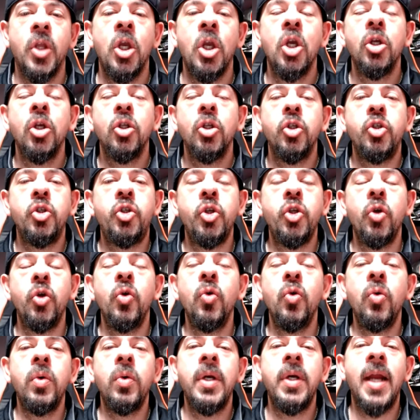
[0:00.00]
Do
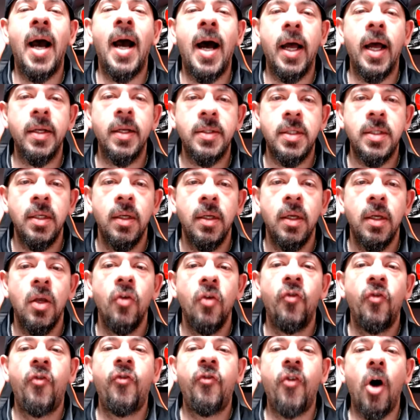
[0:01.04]
not
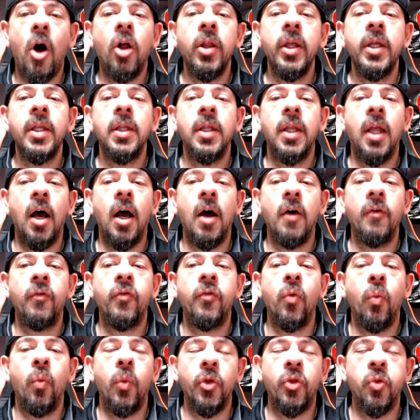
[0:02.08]
fall in love with
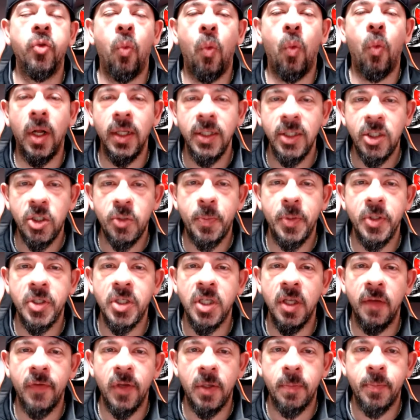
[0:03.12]
one specific
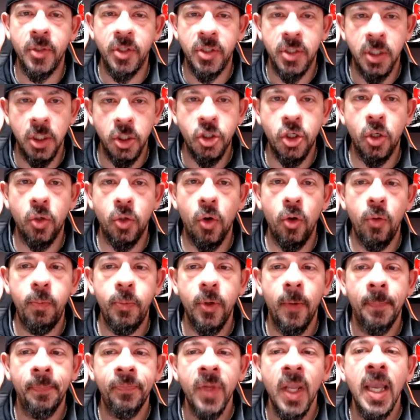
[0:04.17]
position group
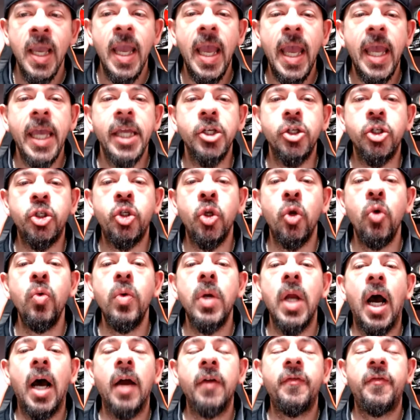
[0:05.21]
and do
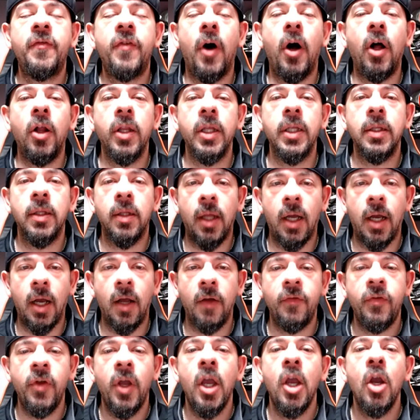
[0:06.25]
not fall in love
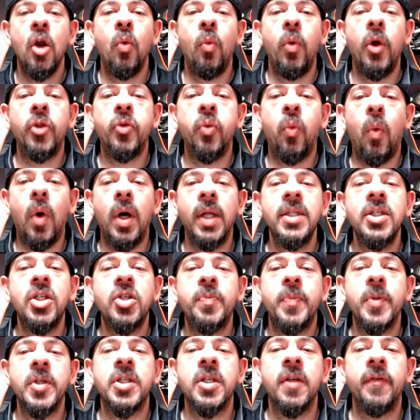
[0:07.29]
with one
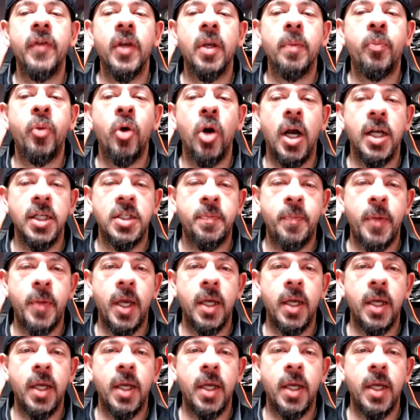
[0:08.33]
specific prospect.